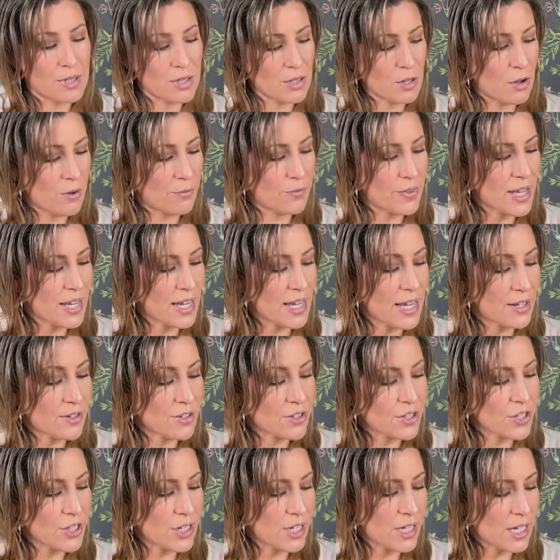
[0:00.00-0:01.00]
So if they
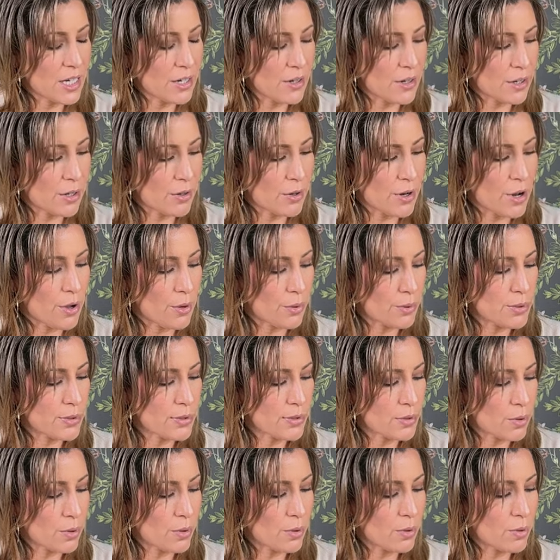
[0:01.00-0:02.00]
get dirty or
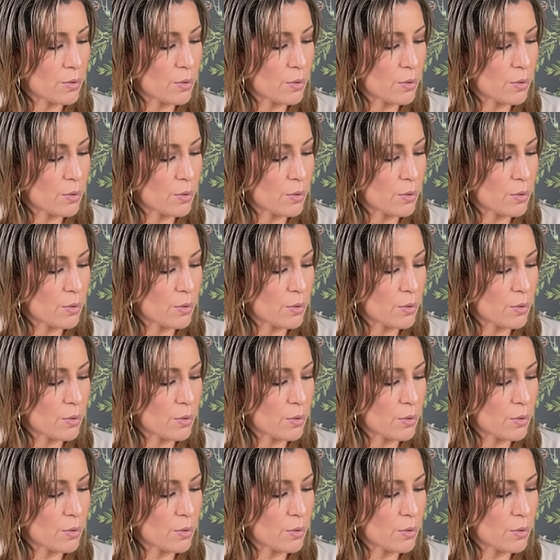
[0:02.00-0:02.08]
gross,